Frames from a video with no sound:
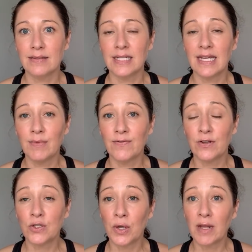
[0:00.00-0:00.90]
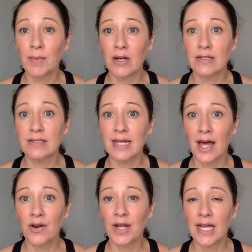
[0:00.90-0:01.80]
Team, if you're joining me on
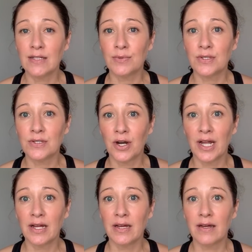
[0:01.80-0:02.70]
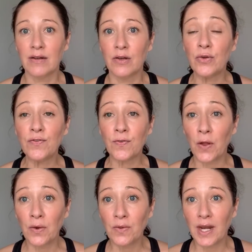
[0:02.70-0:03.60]
Saturdays, we're starting a new
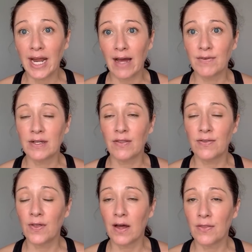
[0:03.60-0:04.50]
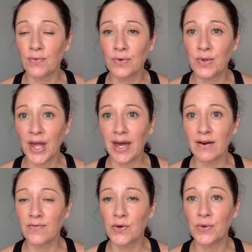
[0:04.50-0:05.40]
flow that I haven't thought through yet
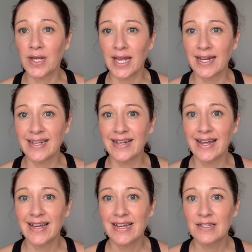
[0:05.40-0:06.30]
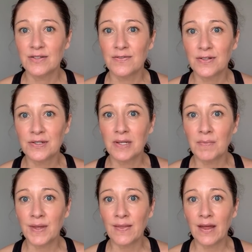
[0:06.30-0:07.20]
or created. So if there's
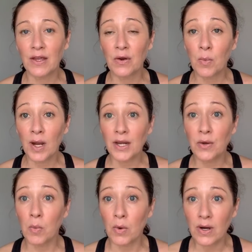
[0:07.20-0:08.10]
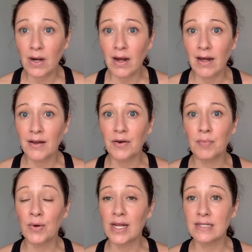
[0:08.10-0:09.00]
something that you're wanting to work on or
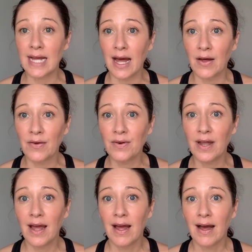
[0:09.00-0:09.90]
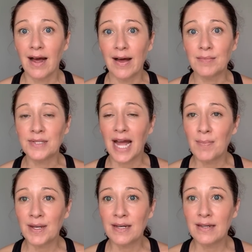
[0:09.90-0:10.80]
break down, um,
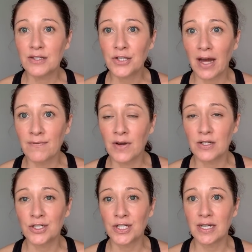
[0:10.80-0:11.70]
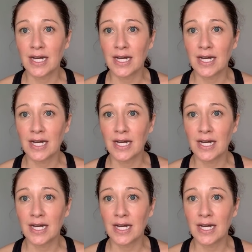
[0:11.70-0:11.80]
type it into the chat function.